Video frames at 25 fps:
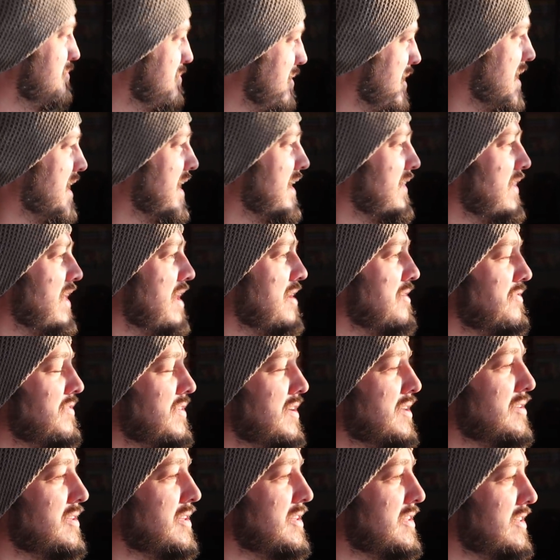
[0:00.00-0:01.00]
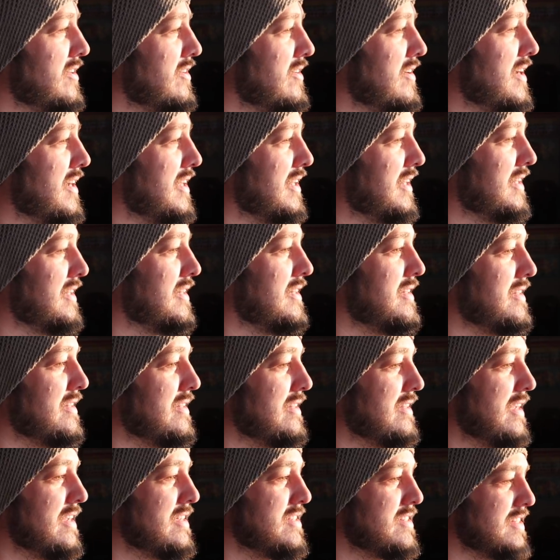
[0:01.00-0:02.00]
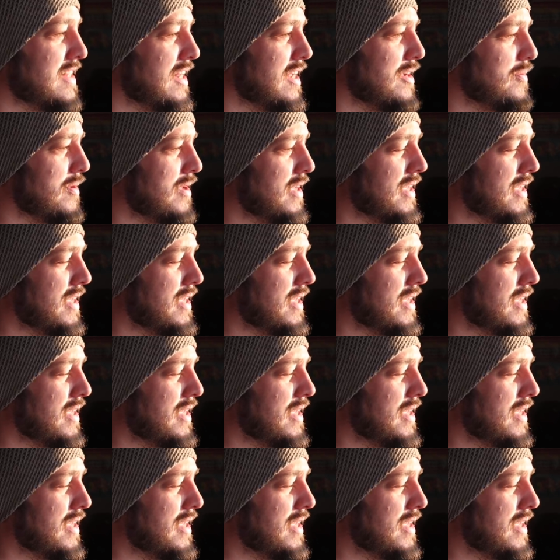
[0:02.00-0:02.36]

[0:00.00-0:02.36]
behind that field that they're in. And yesterday